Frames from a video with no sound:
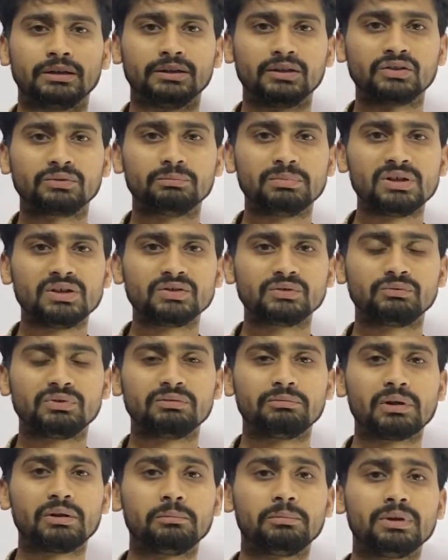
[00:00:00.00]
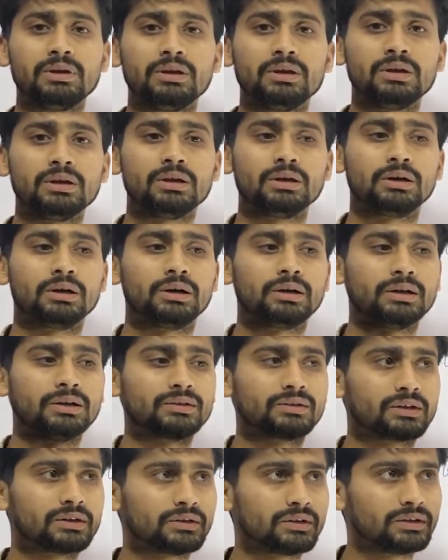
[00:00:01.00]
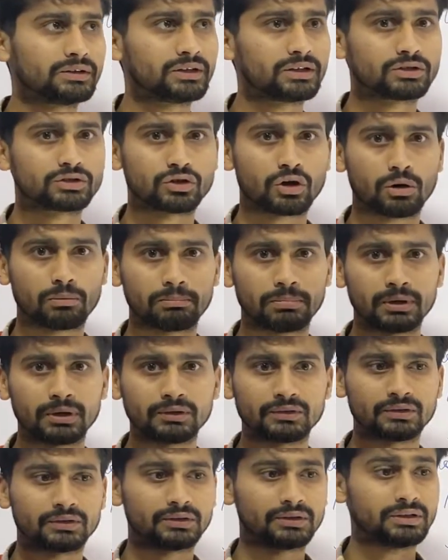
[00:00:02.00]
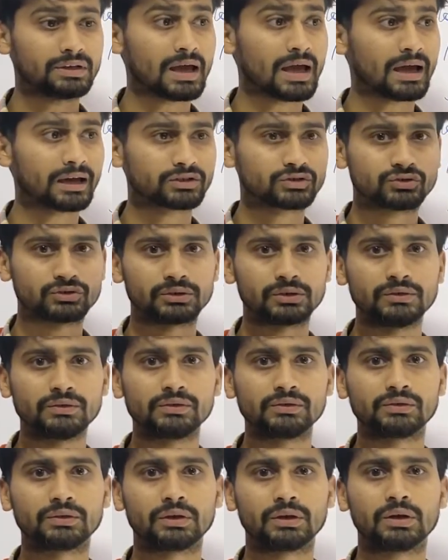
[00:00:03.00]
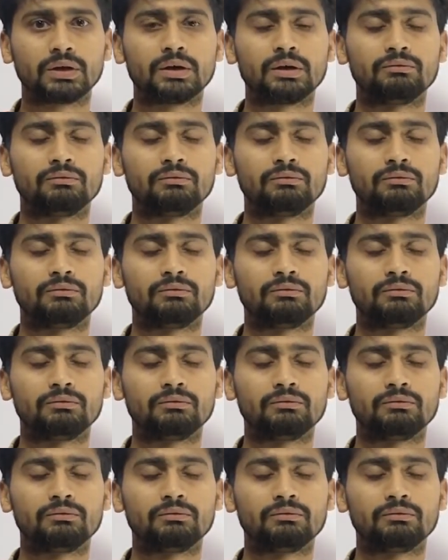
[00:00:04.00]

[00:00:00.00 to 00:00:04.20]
This means we will be discussing the topics, the actions.